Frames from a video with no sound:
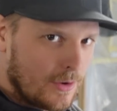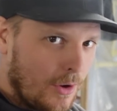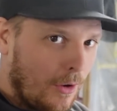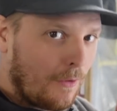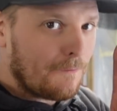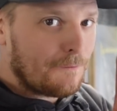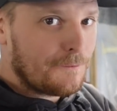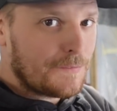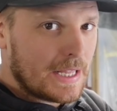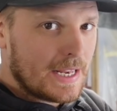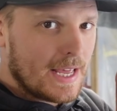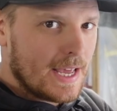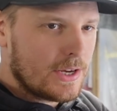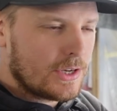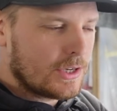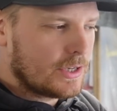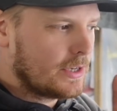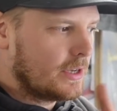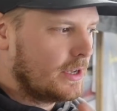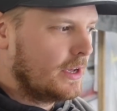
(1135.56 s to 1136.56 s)
not
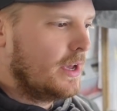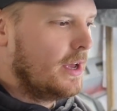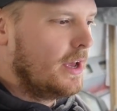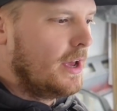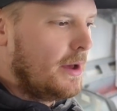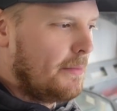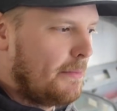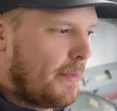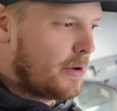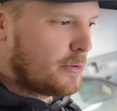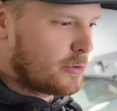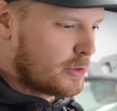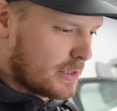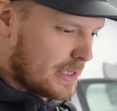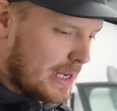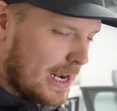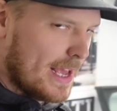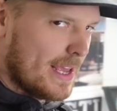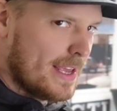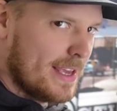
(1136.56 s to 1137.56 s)
finished,
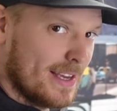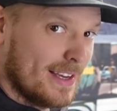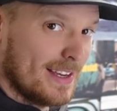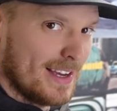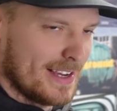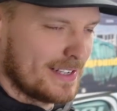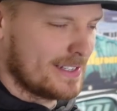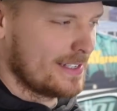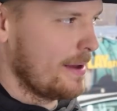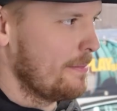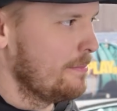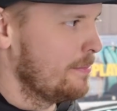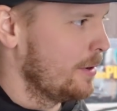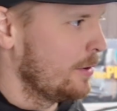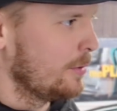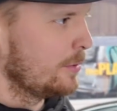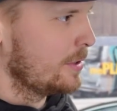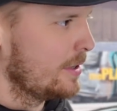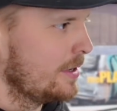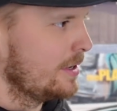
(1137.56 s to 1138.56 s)
mostly
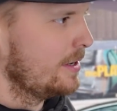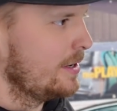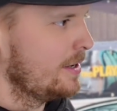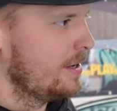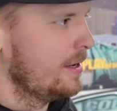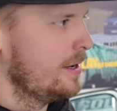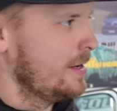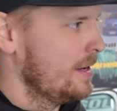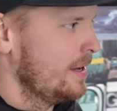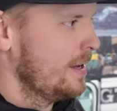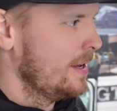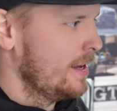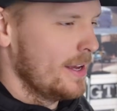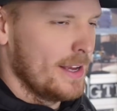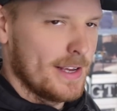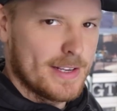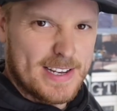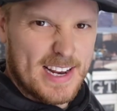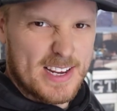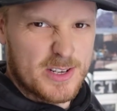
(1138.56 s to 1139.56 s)
assembled.
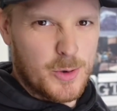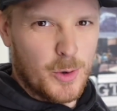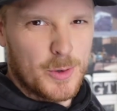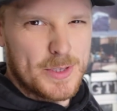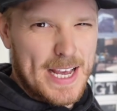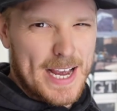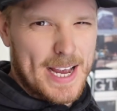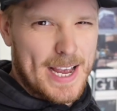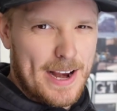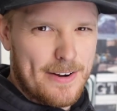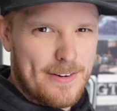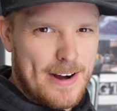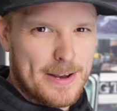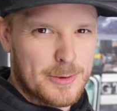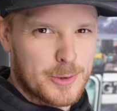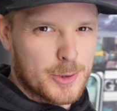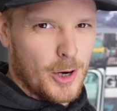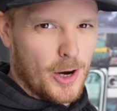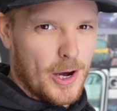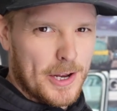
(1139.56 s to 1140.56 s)
So let's go and get her
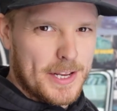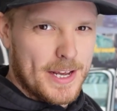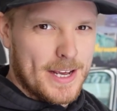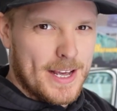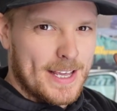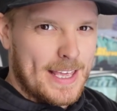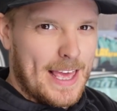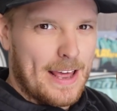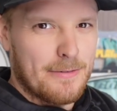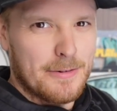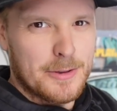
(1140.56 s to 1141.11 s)
outside, get her